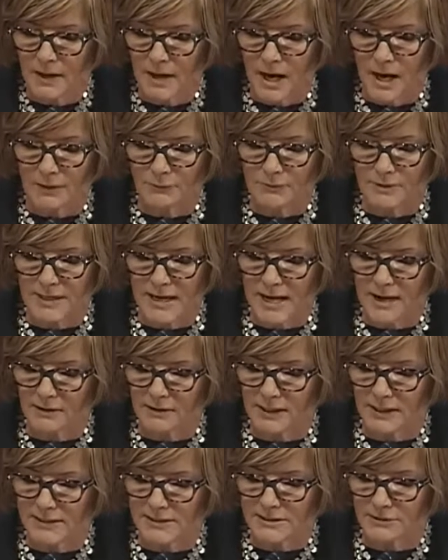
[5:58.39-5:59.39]
I would now
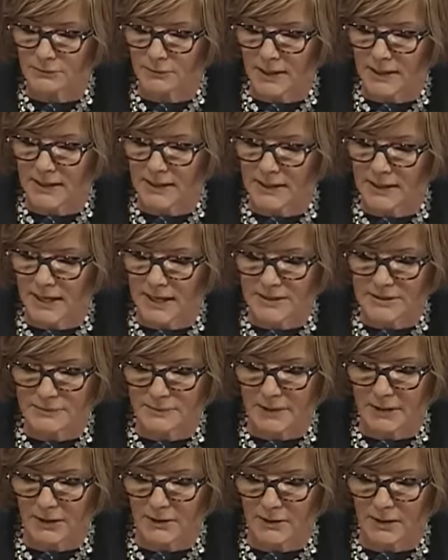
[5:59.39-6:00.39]
like to recognize
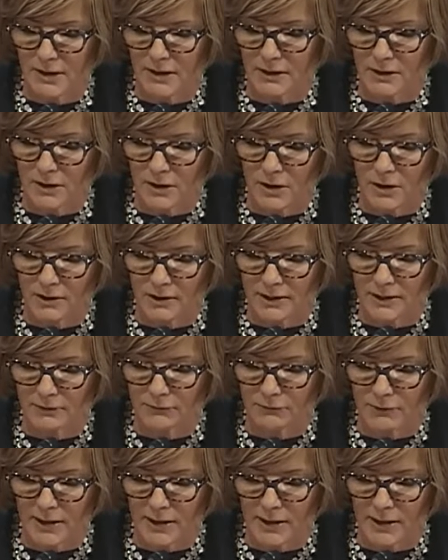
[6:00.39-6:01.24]
my colleague,